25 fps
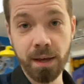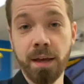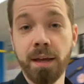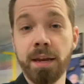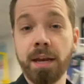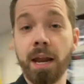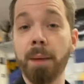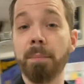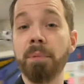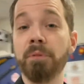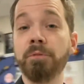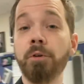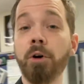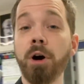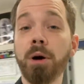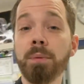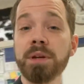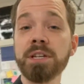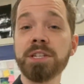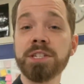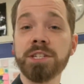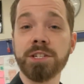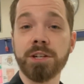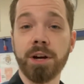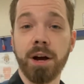Now, before we
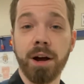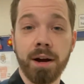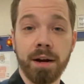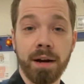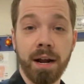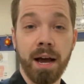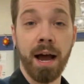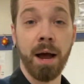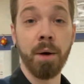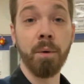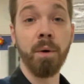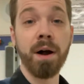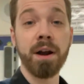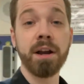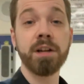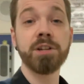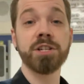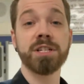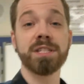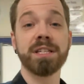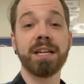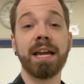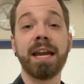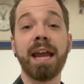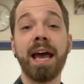start, I want to
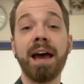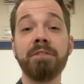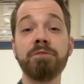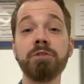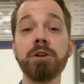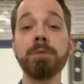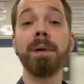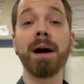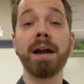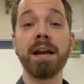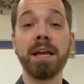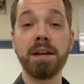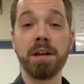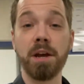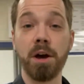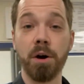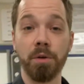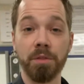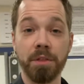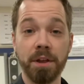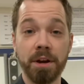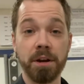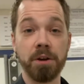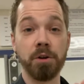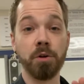just let everybody know
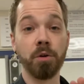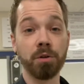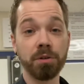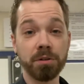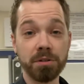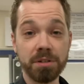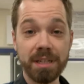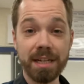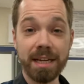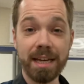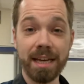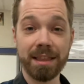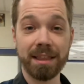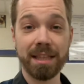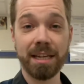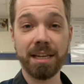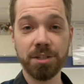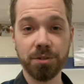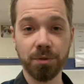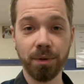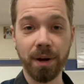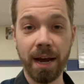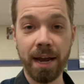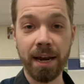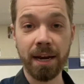that in order to get
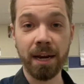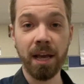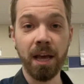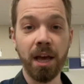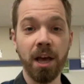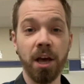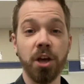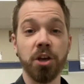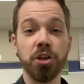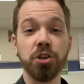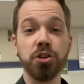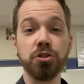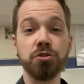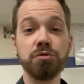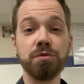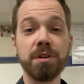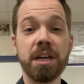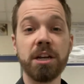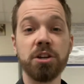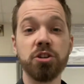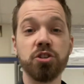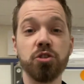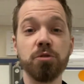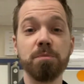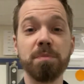these right, you
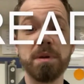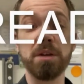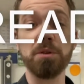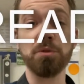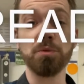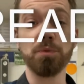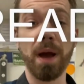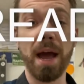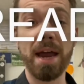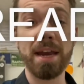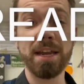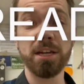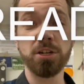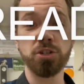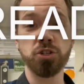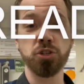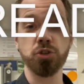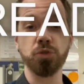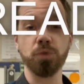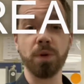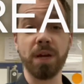need to be ready to